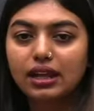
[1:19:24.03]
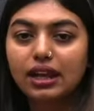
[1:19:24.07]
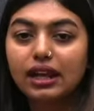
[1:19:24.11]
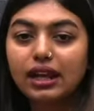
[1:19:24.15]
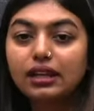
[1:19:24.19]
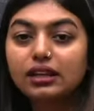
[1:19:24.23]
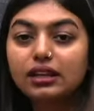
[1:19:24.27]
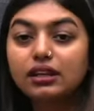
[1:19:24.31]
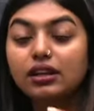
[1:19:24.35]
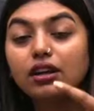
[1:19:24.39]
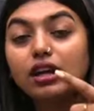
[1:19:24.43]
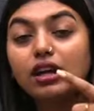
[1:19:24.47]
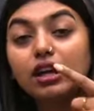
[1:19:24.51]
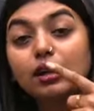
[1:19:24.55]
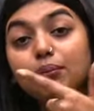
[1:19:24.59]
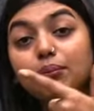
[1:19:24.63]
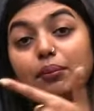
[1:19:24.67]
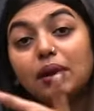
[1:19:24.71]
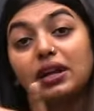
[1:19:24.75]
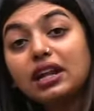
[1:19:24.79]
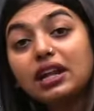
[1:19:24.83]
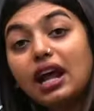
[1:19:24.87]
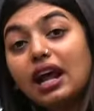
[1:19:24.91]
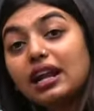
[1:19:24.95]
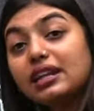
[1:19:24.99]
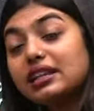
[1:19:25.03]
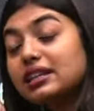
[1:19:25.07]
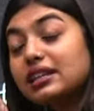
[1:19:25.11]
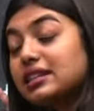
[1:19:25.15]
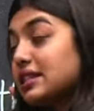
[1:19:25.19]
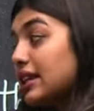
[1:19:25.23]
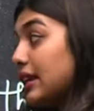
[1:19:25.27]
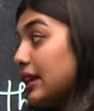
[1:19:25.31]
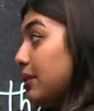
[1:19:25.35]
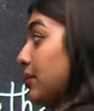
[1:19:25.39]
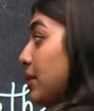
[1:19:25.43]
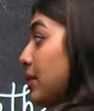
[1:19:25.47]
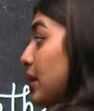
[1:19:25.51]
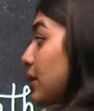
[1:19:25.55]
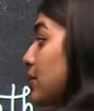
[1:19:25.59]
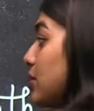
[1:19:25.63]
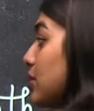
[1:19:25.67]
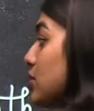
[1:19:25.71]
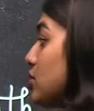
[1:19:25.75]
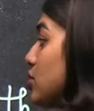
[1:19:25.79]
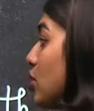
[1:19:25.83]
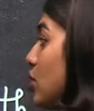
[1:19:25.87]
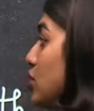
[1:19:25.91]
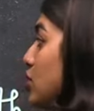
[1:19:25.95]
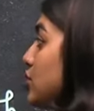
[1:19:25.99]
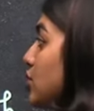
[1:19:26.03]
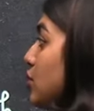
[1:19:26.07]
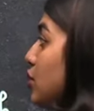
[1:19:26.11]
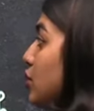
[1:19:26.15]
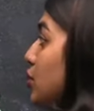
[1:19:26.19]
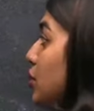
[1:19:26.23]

right, but at the same time it is also